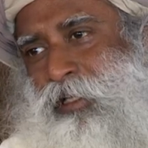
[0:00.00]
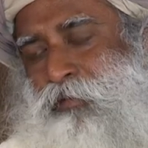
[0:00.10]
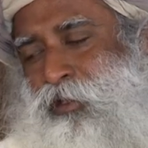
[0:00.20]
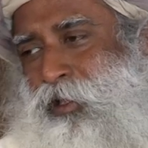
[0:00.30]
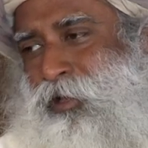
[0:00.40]

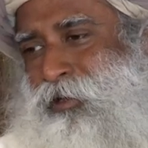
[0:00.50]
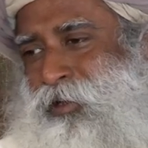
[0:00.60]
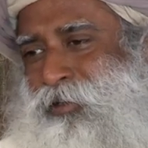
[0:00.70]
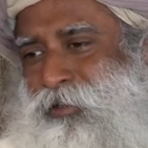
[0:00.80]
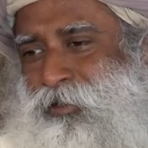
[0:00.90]
living there
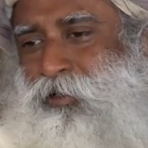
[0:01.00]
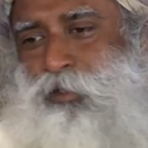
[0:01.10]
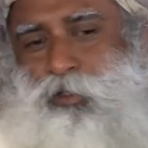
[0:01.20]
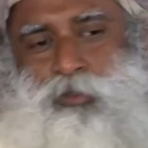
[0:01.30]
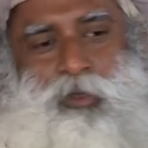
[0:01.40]
and
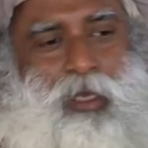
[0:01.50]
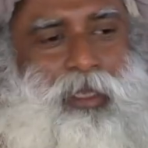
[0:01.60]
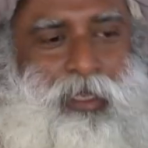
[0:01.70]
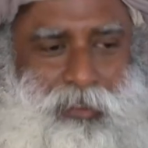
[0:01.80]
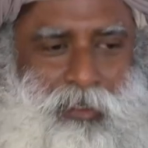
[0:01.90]
so I
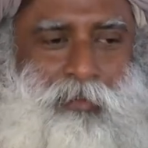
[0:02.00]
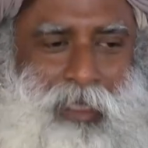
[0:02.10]
ate some